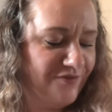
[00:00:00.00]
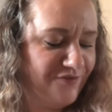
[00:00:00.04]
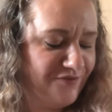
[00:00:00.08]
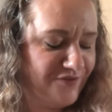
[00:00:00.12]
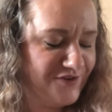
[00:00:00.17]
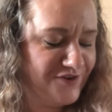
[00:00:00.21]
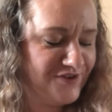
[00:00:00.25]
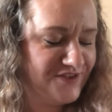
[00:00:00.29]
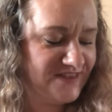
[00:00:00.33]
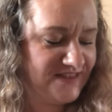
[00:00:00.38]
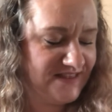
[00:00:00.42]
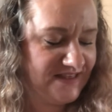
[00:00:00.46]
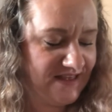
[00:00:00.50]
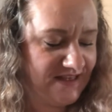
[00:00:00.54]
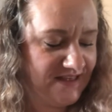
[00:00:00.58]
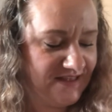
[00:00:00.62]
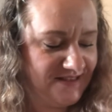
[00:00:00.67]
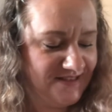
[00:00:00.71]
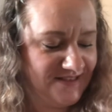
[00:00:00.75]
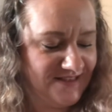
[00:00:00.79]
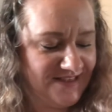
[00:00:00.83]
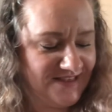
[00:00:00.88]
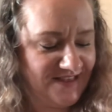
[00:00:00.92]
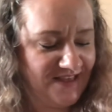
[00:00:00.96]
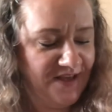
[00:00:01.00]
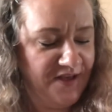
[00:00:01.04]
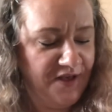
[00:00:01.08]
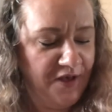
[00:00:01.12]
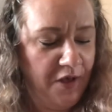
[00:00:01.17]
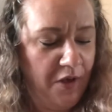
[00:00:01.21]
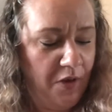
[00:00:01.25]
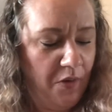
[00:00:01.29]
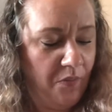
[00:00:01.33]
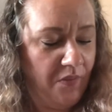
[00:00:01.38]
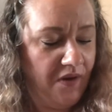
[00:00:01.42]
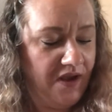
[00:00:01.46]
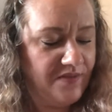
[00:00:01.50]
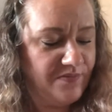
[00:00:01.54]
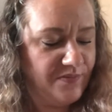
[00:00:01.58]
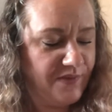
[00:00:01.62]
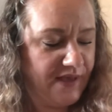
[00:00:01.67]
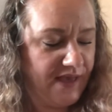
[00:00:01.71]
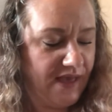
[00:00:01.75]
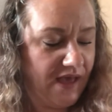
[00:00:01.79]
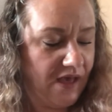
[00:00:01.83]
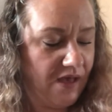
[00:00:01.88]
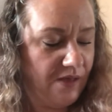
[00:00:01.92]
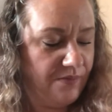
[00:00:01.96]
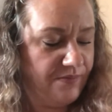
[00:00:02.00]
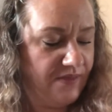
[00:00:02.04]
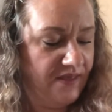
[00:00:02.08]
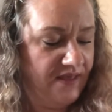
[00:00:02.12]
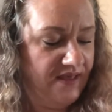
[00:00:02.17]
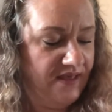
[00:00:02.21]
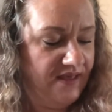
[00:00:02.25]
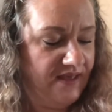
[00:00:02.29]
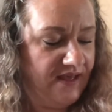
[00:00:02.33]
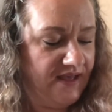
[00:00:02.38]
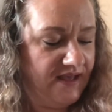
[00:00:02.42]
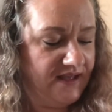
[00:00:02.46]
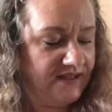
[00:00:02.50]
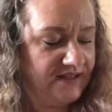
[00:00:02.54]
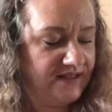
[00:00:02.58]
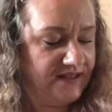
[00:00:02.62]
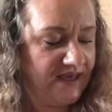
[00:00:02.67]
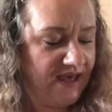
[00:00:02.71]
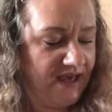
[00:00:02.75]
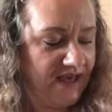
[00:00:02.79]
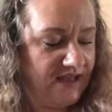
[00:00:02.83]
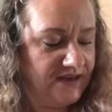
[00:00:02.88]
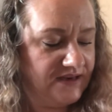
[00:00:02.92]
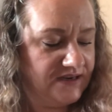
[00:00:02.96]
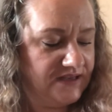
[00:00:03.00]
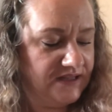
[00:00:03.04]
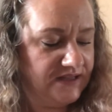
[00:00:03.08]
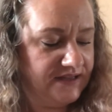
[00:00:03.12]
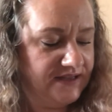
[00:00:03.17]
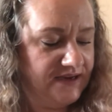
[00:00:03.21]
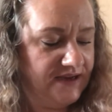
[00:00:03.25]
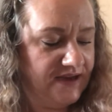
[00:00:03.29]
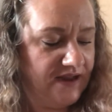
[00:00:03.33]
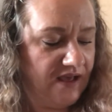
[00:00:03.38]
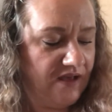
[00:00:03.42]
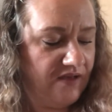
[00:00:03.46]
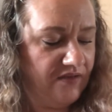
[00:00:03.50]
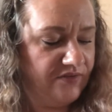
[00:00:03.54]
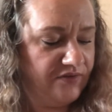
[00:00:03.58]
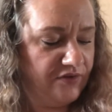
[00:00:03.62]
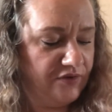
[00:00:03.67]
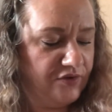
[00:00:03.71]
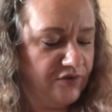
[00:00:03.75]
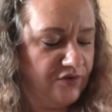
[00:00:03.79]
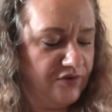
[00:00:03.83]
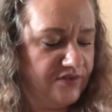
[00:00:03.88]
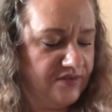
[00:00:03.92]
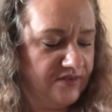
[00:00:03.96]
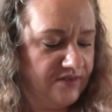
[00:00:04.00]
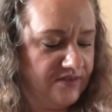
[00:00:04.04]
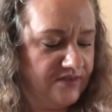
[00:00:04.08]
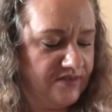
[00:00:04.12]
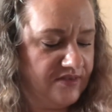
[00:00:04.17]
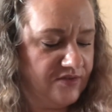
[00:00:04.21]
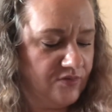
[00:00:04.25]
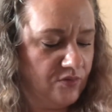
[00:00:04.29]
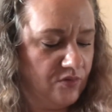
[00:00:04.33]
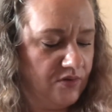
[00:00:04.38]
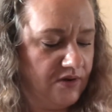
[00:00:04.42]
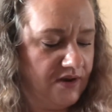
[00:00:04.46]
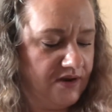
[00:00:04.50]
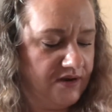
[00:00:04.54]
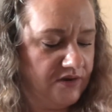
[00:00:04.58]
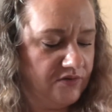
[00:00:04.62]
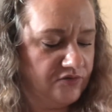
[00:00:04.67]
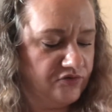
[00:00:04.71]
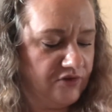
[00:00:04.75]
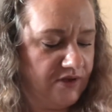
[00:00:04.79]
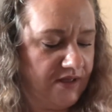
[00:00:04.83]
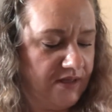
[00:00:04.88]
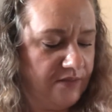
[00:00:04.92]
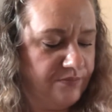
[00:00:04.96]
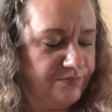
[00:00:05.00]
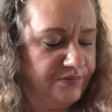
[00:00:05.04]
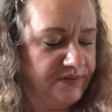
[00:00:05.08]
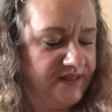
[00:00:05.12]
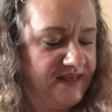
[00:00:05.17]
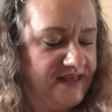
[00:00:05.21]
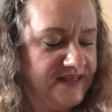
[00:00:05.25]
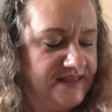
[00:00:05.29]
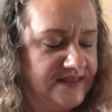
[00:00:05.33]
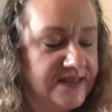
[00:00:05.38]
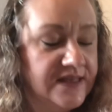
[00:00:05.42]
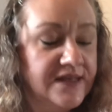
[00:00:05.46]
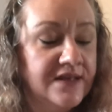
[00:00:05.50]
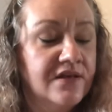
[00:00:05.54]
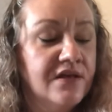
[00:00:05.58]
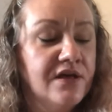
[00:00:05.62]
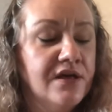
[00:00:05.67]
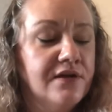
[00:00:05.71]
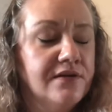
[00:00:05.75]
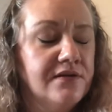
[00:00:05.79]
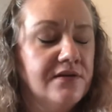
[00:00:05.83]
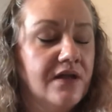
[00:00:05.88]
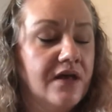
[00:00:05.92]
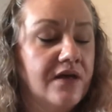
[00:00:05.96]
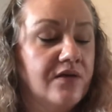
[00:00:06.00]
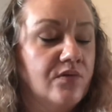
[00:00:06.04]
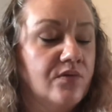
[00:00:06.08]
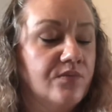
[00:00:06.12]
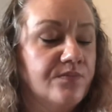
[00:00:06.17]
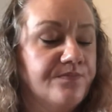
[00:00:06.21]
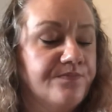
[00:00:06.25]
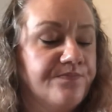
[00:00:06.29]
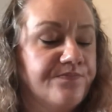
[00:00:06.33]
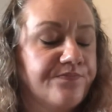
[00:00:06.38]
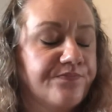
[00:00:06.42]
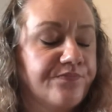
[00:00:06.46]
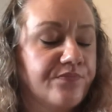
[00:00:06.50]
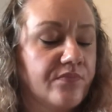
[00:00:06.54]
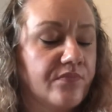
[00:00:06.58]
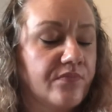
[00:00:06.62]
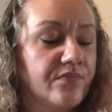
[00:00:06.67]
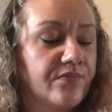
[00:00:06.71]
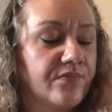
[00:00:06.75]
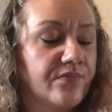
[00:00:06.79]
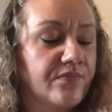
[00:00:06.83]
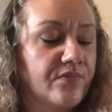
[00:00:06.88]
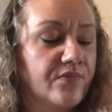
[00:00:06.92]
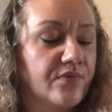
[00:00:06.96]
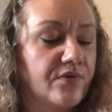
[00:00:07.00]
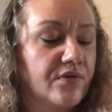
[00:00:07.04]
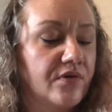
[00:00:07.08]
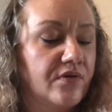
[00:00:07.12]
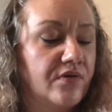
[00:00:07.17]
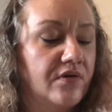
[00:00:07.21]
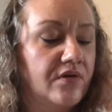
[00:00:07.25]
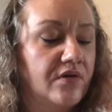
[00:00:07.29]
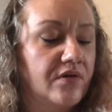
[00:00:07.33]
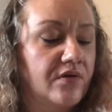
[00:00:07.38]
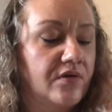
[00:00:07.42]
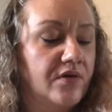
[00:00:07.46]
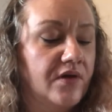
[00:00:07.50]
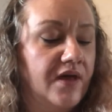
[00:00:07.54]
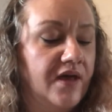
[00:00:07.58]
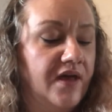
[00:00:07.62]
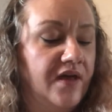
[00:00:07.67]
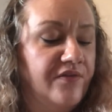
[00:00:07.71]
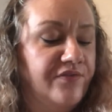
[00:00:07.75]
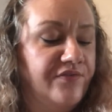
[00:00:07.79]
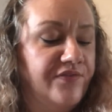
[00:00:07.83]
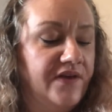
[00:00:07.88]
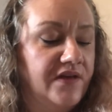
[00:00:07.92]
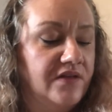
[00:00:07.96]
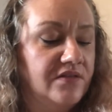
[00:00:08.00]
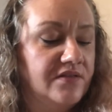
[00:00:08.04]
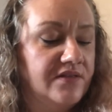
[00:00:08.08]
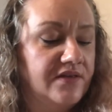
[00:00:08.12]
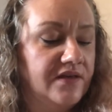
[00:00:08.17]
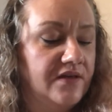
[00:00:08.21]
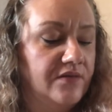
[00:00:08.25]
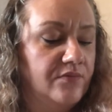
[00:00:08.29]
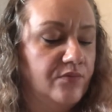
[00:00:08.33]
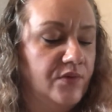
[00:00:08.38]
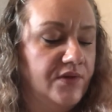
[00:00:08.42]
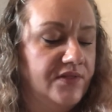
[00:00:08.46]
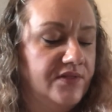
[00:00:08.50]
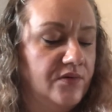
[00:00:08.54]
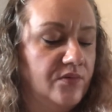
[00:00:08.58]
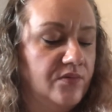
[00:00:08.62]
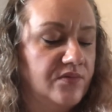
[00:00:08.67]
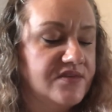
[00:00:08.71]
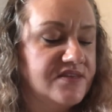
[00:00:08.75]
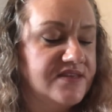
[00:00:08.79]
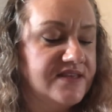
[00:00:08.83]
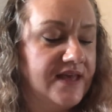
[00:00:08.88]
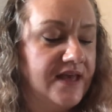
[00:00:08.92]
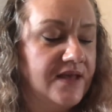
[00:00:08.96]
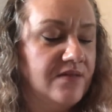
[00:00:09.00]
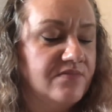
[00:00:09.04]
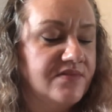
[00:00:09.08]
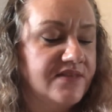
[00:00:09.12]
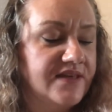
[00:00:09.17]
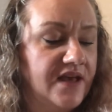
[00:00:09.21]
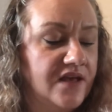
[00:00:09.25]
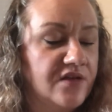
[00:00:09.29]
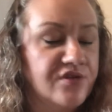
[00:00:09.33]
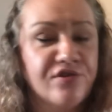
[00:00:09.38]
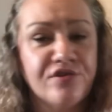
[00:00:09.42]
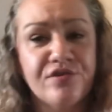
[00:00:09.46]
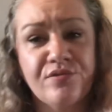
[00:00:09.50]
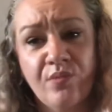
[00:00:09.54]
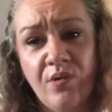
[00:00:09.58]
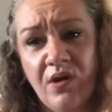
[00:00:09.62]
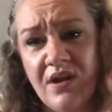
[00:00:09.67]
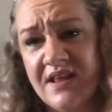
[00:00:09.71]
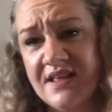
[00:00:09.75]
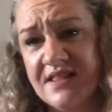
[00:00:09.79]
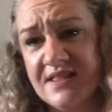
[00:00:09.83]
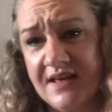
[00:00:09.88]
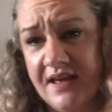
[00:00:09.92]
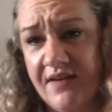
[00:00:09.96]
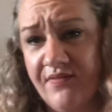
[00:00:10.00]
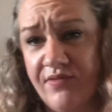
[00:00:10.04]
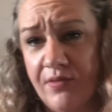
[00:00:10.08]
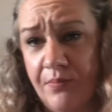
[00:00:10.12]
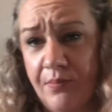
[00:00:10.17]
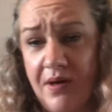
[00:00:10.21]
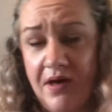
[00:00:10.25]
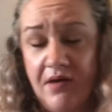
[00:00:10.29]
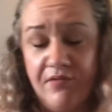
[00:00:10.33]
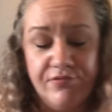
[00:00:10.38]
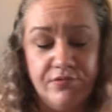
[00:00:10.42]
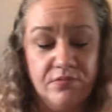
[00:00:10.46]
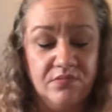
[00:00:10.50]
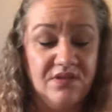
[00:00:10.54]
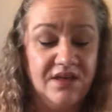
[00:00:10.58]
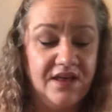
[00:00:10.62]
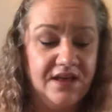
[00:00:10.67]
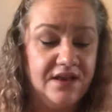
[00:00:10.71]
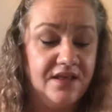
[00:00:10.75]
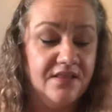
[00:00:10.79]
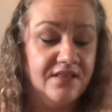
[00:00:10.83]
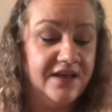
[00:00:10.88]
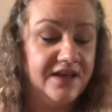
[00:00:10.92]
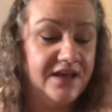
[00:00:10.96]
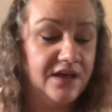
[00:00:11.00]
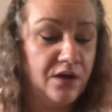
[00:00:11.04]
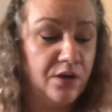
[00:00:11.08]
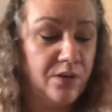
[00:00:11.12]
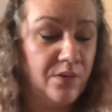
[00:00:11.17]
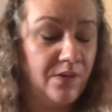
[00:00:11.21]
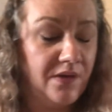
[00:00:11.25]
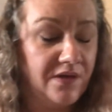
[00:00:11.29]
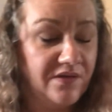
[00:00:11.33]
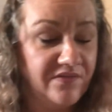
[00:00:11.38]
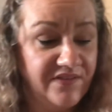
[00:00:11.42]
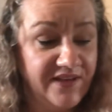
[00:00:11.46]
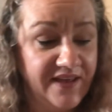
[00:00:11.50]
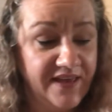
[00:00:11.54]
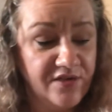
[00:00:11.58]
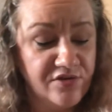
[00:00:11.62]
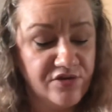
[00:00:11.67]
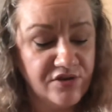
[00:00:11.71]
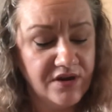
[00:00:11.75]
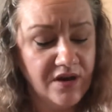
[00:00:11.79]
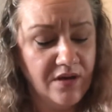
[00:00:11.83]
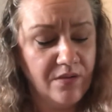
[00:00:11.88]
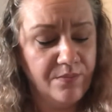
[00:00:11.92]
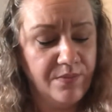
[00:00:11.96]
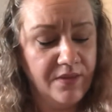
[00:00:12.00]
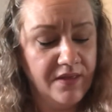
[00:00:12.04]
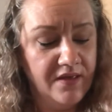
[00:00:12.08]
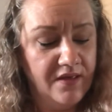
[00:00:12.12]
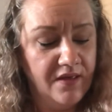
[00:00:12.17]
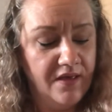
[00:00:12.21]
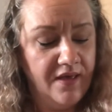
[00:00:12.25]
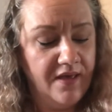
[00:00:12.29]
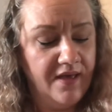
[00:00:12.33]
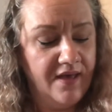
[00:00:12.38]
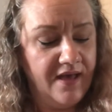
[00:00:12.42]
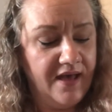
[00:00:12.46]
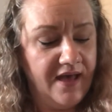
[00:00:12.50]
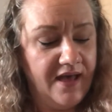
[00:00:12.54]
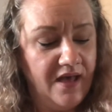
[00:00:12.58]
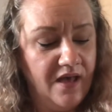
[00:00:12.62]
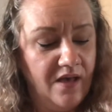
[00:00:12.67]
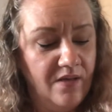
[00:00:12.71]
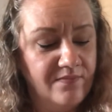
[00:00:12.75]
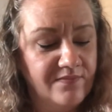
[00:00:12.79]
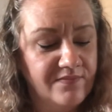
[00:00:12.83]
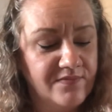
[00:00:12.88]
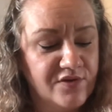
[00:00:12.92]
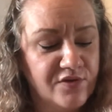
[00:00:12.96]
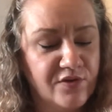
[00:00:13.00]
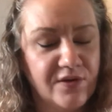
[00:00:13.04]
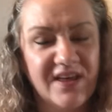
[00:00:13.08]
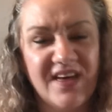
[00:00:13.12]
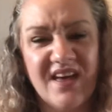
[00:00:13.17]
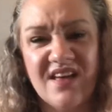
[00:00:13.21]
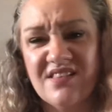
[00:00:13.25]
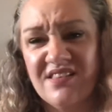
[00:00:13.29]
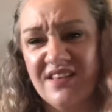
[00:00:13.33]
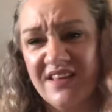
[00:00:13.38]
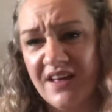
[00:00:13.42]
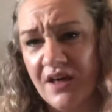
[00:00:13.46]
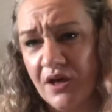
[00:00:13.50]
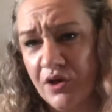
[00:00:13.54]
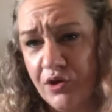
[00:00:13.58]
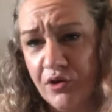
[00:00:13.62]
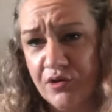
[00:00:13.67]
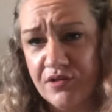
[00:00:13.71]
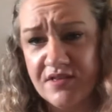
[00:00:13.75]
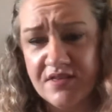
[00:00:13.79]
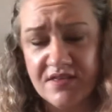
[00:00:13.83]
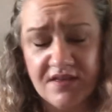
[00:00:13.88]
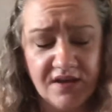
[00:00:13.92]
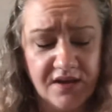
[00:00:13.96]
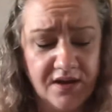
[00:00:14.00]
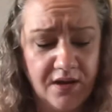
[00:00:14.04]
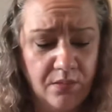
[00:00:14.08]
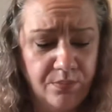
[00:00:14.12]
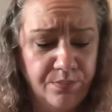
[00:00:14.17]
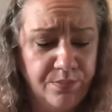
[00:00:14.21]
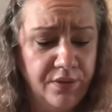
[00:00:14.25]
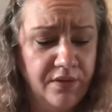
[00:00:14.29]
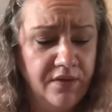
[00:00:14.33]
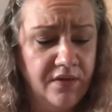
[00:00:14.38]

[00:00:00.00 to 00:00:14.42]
stains, wipe the cap and can clean after use and store in a dry place. Now, I find that when there was times that I just wanted to give the bathroom kind of like a quick freshen up, so it gets like a good scrub